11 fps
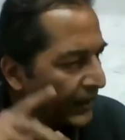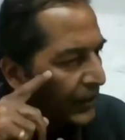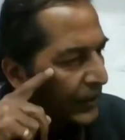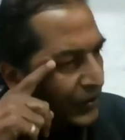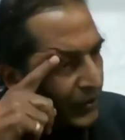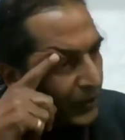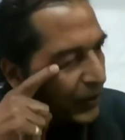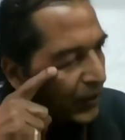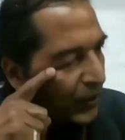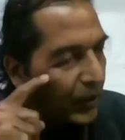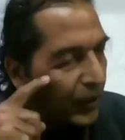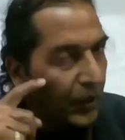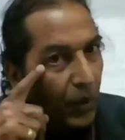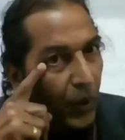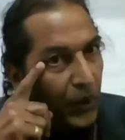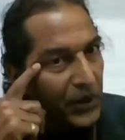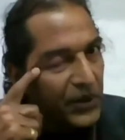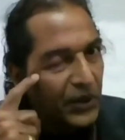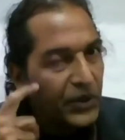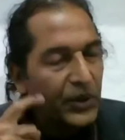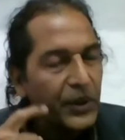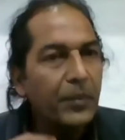So what is
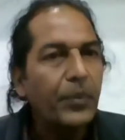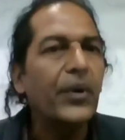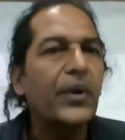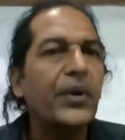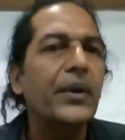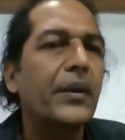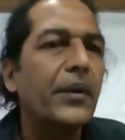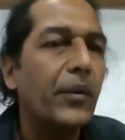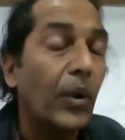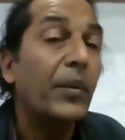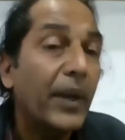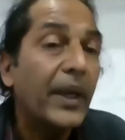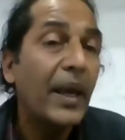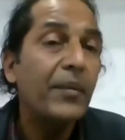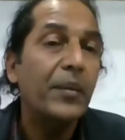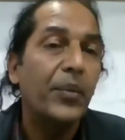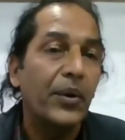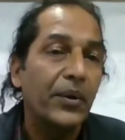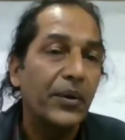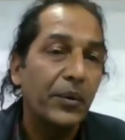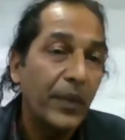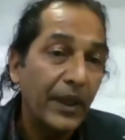also important, what became important
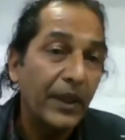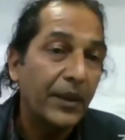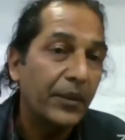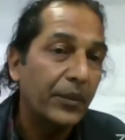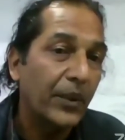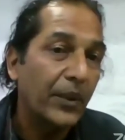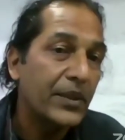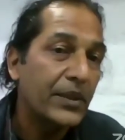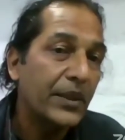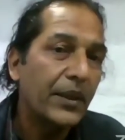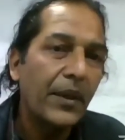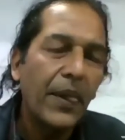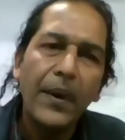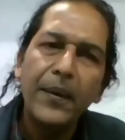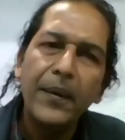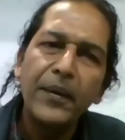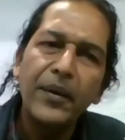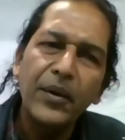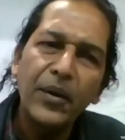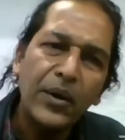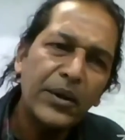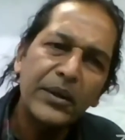to me was
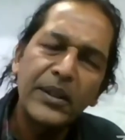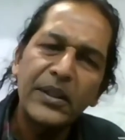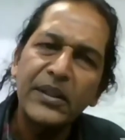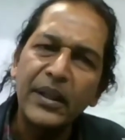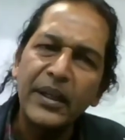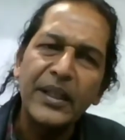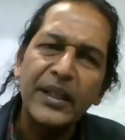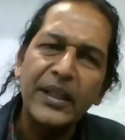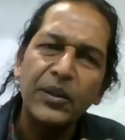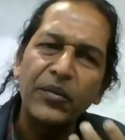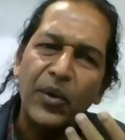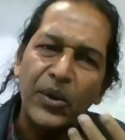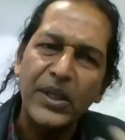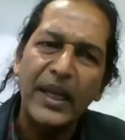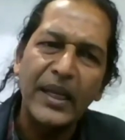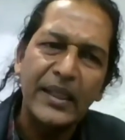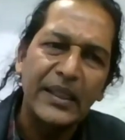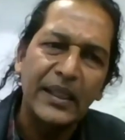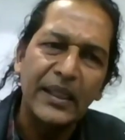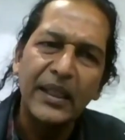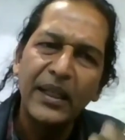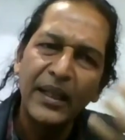not this relation of causality.
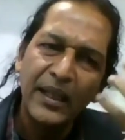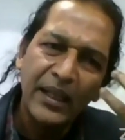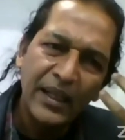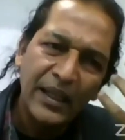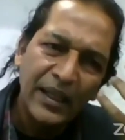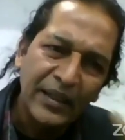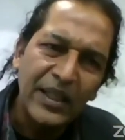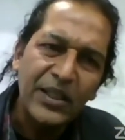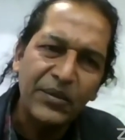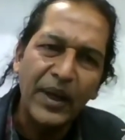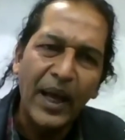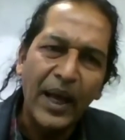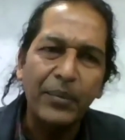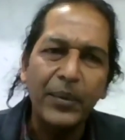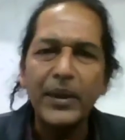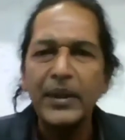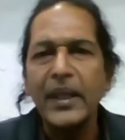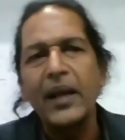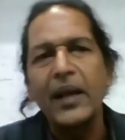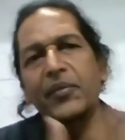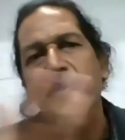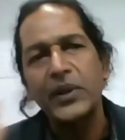This will happen,
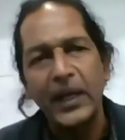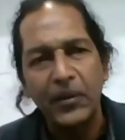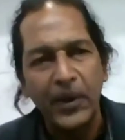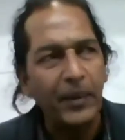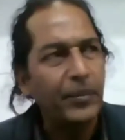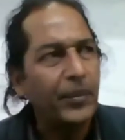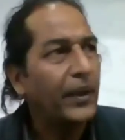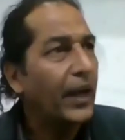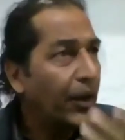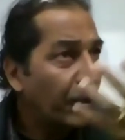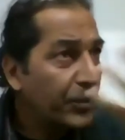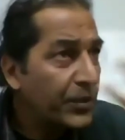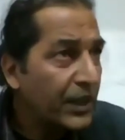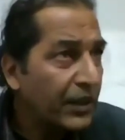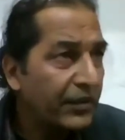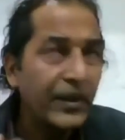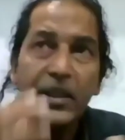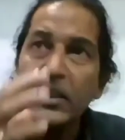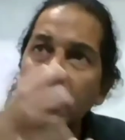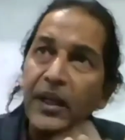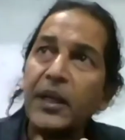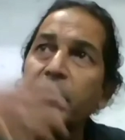therefore that will happen. I observe this,
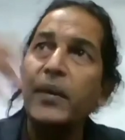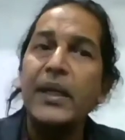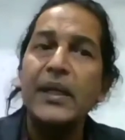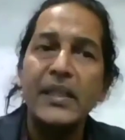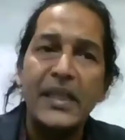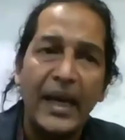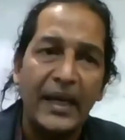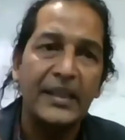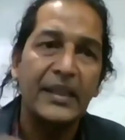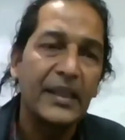it means that.